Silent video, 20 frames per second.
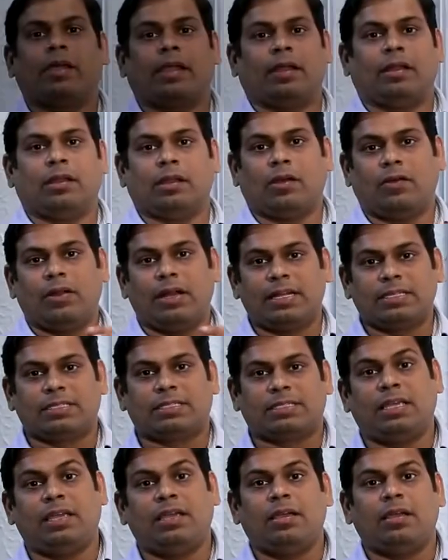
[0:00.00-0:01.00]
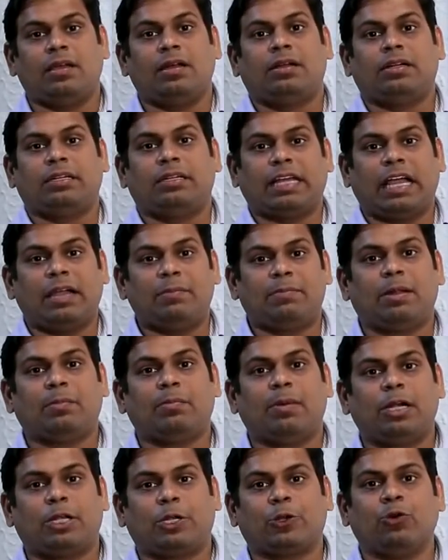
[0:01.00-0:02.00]
Okay, now let us see type
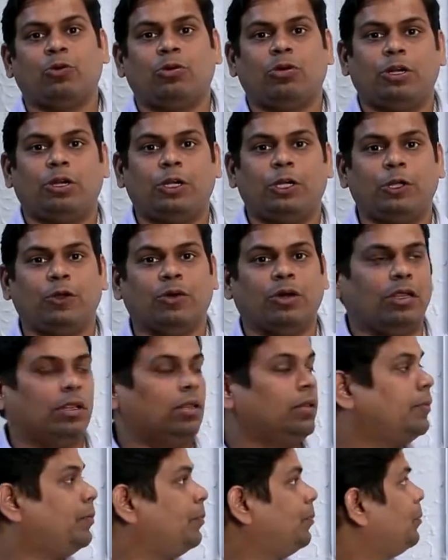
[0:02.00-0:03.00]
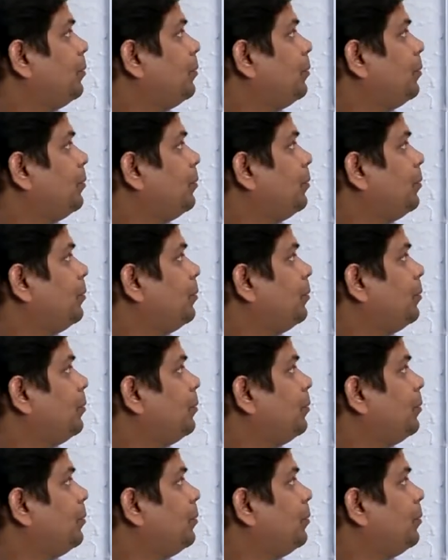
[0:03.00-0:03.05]
number 2, dual.